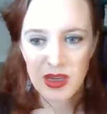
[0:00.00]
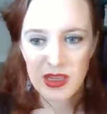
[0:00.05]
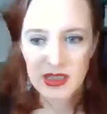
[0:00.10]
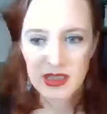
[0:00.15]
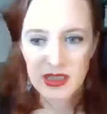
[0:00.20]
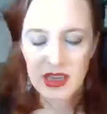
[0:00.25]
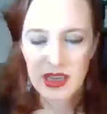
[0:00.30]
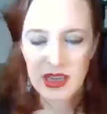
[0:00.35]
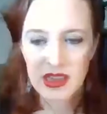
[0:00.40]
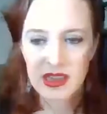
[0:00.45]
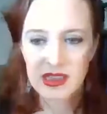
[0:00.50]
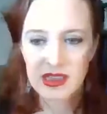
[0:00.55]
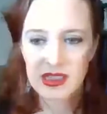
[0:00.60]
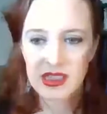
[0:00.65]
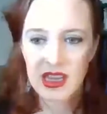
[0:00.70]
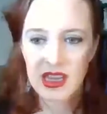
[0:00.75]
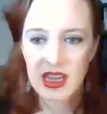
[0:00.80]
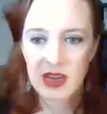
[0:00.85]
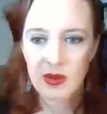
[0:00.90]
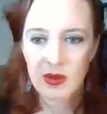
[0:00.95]
He's done the
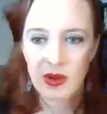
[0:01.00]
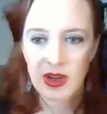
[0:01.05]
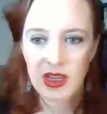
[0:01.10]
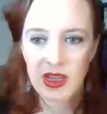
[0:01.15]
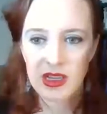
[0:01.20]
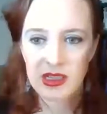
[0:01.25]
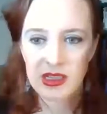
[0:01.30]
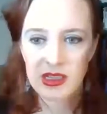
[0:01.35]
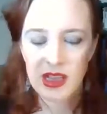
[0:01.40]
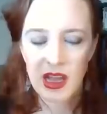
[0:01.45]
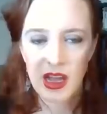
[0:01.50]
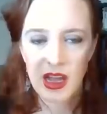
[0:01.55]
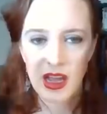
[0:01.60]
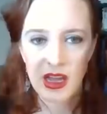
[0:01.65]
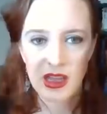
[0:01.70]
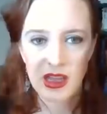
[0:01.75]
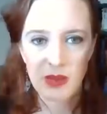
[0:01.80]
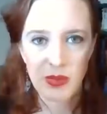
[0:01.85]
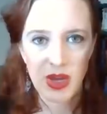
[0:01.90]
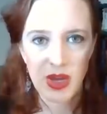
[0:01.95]
scene where he's
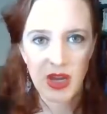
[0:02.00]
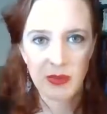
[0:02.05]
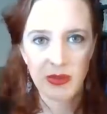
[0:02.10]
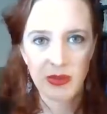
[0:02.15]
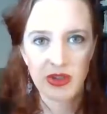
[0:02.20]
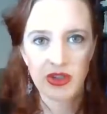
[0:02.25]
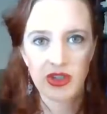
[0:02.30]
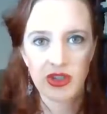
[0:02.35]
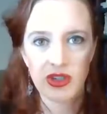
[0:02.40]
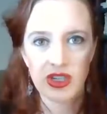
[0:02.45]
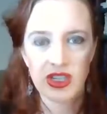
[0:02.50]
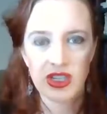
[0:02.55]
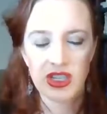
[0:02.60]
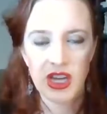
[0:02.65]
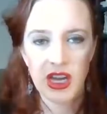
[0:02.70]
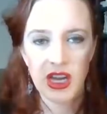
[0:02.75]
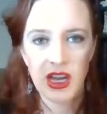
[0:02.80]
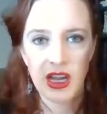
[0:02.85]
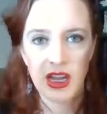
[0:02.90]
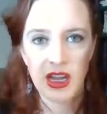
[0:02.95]
like, the pauper should
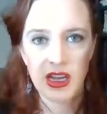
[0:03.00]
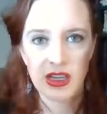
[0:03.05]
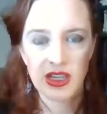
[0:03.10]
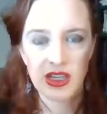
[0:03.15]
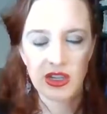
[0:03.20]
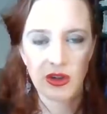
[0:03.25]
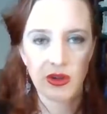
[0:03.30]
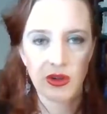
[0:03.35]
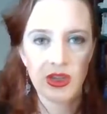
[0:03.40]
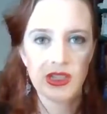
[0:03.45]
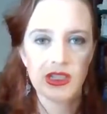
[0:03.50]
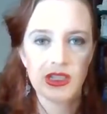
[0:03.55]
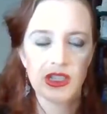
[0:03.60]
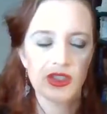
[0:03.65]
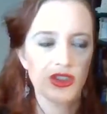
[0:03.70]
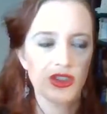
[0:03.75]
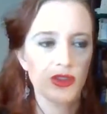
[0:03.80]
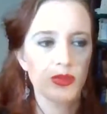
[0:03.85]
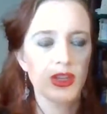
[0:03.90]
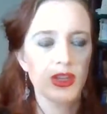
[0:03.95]
die and decrease the
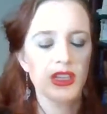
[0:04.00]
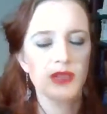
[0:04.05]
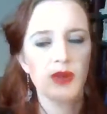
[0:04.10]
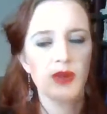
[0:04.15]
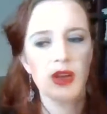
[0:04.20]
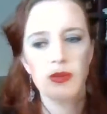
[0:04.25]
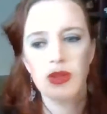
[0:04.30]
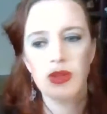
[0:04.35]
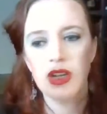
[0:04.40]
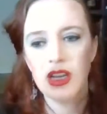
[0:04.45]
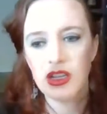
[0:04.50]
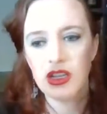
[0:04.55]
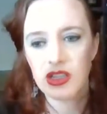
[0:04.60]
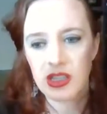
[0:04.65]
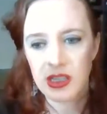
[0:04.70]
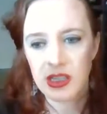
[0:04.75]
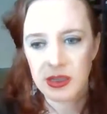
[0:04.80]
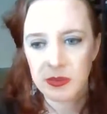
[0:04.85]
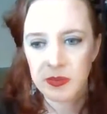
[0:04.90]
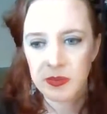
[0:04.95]
surplus
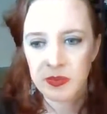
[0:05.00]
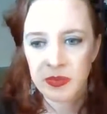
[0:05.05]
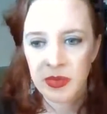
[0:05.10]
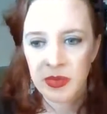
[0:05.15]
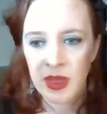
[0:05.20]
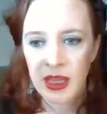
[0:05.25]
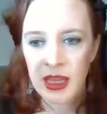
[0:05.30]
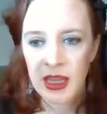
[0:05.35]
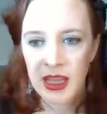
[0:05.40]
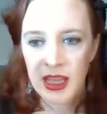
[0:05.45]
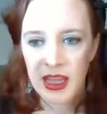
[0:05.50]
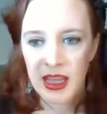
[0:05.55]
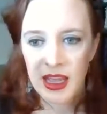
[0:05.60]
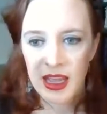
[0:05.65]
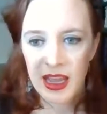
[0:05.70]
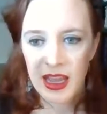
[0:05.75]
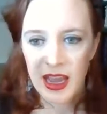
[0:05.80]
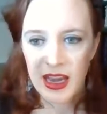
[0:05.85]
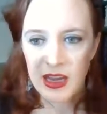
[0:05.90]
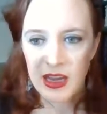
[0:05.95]
population.
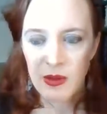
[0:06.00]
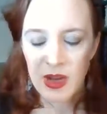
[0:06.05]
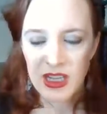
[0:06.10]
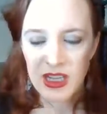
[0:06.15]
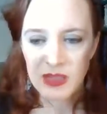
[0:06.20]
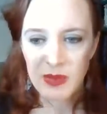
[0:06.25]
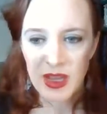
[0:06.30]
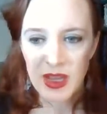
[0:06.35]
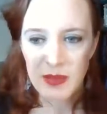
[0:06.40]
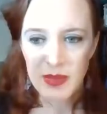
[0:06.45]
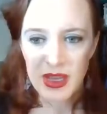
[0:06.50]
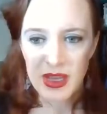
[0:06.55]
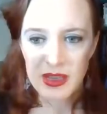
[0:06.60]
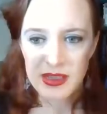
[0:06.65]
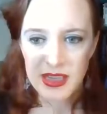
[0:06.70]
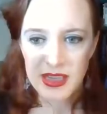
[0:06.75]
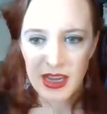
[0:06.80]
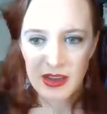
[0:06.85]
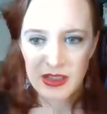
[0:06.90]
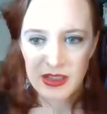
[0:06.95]
And he walks by
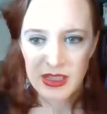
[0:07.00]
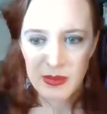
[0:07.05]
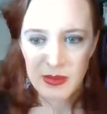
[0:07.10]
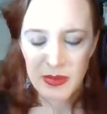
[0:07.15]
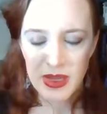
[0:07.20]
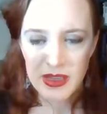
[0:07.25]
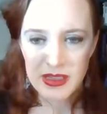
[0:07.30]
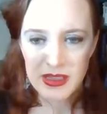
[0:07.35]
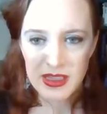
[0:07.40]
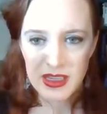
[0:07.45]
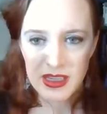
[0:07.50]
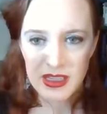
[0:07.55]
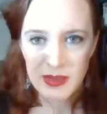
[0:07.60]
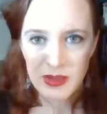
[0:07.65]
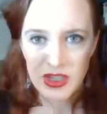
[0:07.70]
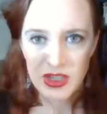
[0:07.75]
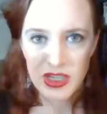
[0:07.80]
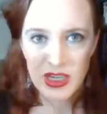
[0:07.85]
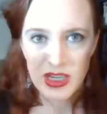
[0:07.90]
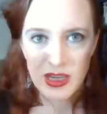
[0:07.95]
Belle's house and Belle sees him
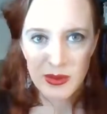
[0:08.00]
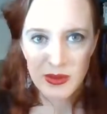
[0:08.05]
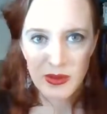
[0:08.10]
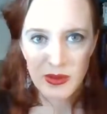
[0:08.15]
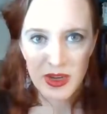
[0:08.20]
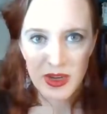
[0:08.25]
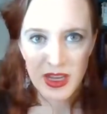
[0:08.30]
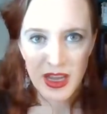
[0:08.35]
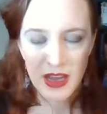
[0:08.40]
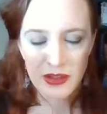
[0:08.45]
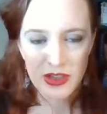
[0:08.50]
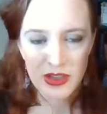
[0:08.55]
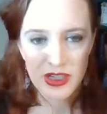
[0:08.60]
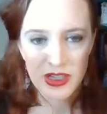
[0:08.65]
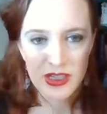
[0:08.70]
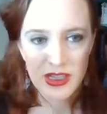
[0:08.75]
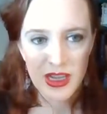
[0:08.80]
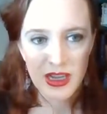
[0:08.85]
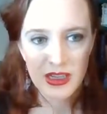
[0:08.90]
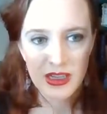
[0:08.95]
and she comes running out and
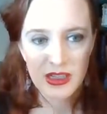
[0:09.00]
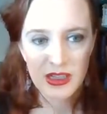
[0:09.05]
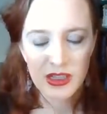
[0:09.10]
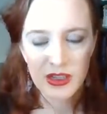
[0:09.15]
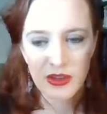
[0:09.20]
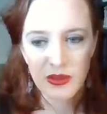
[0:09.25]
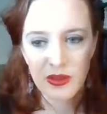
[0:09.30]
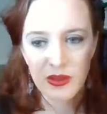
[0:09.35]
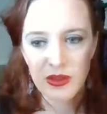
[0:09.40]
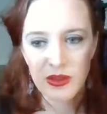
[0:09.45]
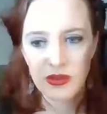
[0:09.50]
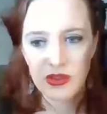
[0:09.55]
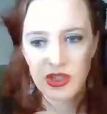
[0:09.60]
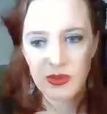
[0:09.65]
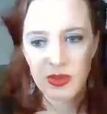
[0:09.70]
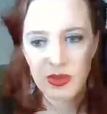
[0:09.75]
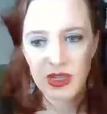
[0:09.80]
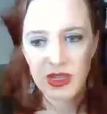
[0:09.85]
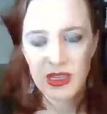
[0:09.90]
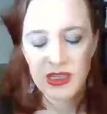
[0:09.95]
she's like,
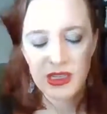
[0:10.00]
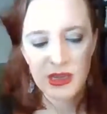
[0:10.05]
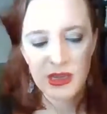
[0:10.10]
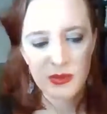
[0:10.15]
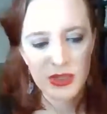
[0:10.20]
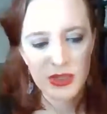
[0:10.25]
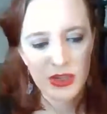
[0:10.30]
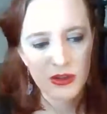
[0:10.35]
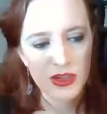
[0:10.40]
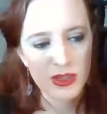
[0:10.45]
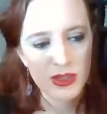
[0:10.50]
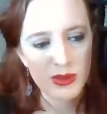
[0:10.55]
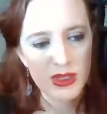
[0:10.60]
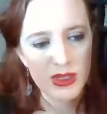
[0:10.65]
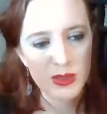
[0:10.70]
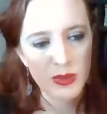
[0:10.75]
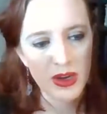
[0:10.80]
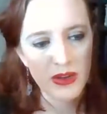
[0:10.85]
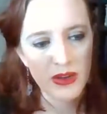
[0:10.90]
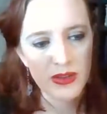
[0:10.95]
Scrooge, please come to
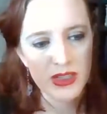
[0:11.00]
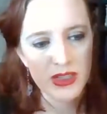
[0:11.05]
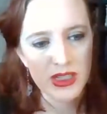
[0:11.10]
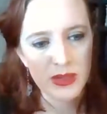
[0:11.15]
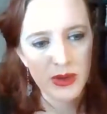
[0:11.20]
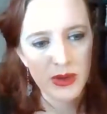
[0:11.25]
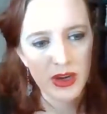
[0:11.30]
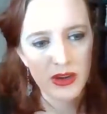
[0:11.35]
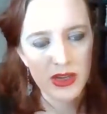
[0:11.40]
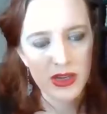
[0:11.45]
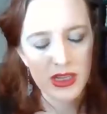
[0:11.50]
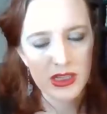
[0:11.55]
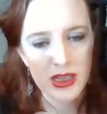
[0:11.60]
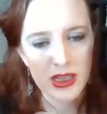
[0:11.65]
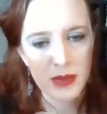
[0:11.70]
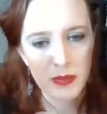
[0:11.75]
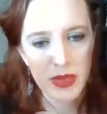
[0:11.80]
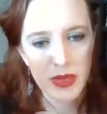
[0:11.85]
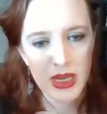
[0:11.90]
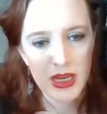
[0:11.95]
Christmas breakfast tomorrow. And he's
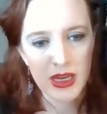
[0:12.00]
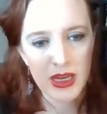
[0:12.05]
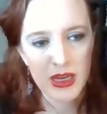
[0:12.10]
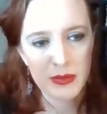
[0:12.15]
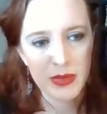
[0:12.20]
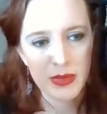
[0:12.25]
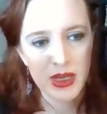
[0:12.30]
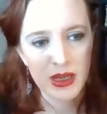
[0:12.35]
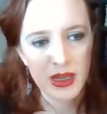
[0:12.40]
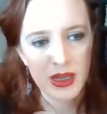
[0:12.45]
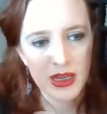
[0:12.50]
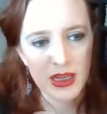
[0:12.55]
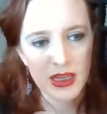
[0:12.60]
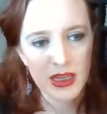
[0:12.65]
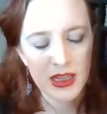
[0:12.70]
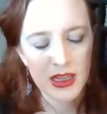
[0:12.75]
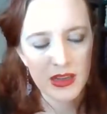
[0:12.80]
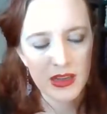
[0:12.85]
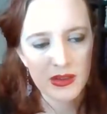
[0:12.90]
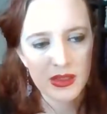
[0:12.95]
like, bah, humbug. And
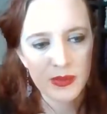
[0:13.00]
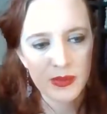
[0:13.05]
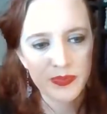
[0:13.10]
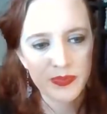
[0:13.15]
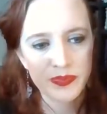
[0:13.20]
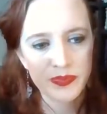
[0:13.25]
he leaves.